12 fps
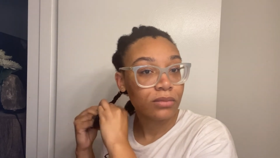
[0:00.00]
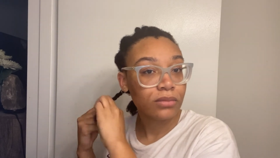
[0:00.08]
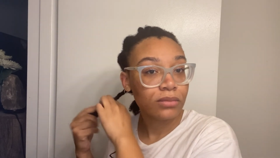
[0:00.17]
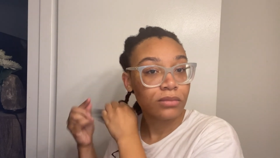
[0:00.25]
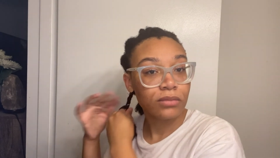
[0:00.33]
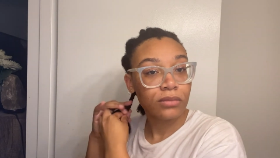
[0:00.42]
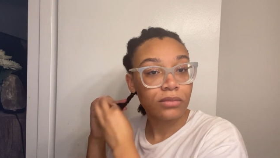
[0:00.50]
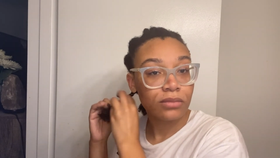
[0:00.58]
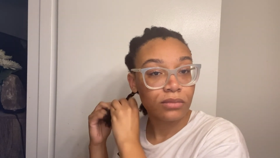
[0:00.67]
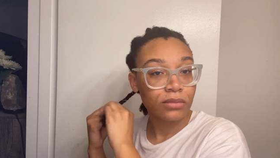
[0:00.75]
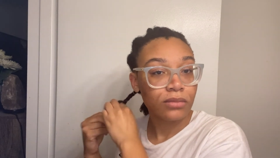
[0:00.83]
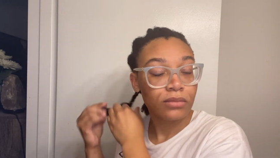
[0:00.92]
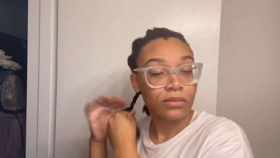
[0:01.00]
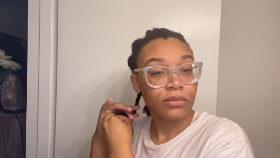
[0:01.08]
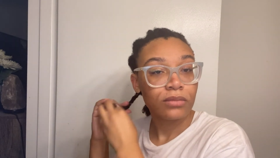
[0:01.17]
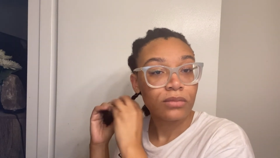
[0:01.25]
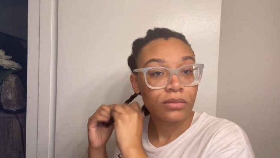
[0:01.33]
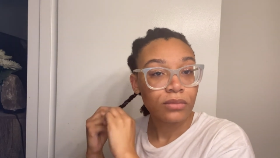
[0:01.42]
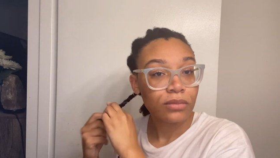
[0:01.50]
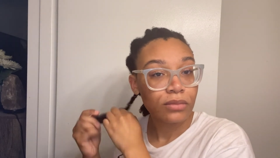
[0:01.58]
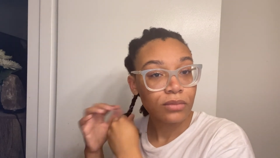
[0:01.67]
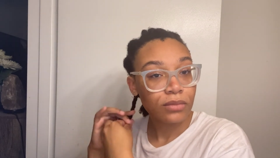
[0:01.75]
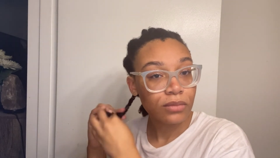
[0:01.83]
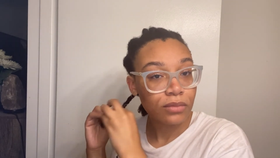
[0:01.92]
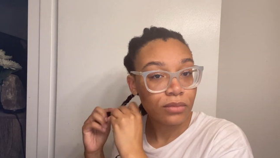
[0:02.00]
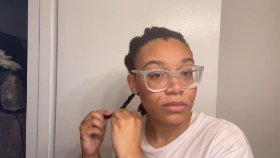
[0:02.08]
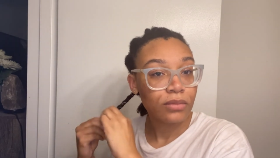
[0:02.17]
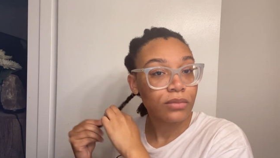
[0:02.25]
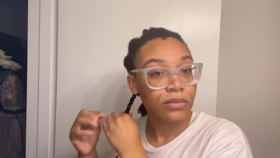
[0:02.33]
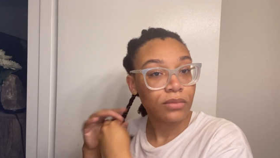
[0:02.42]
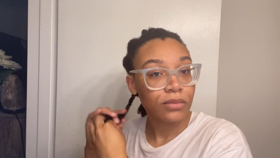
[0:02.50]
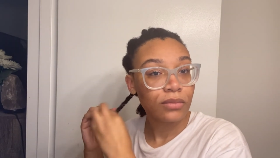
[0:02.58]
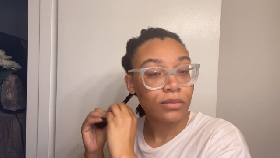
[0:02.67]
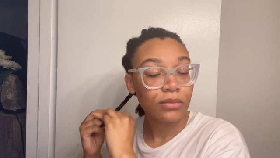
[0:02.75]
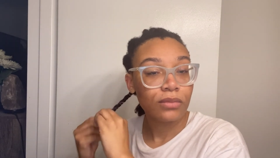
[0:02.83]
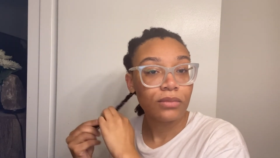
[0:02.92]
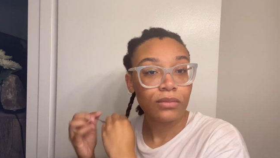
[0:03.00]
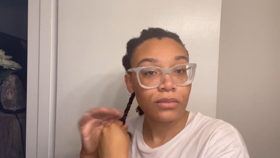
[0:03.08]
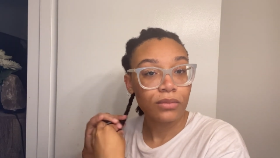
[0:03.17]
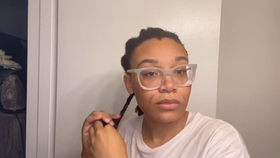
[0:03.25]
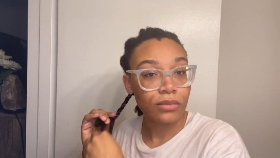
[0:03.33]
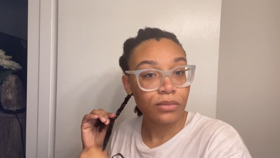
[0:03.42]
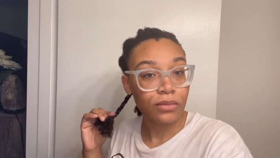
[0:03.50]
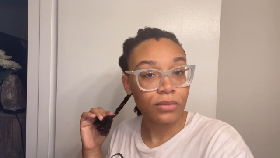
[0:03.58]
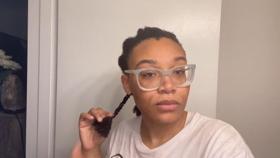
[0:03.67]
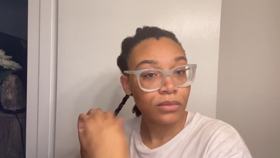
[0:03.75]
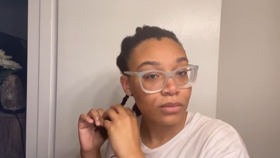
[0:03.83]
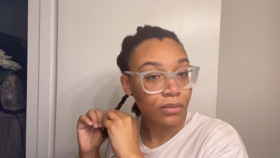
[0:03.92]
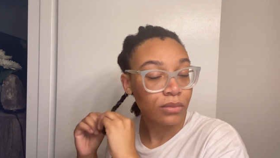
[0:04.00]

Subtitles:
Nothing is said.